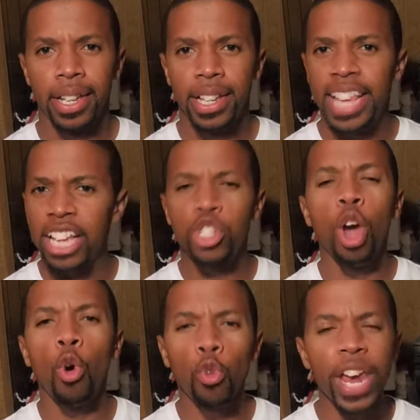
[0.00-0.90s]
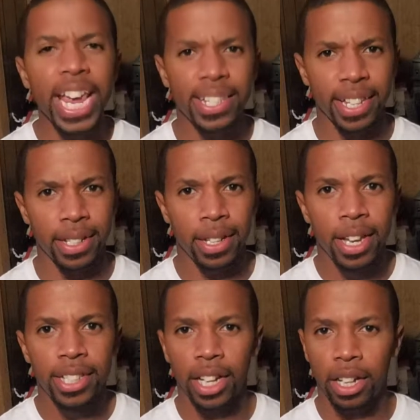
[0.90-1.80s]
There's no reason
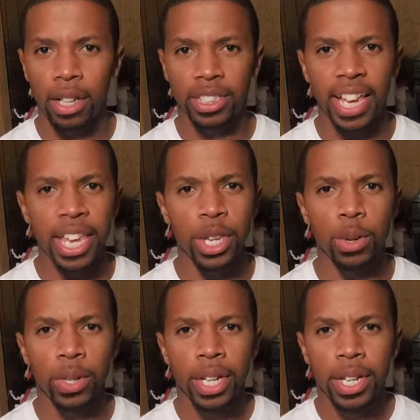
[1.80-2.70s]
to continue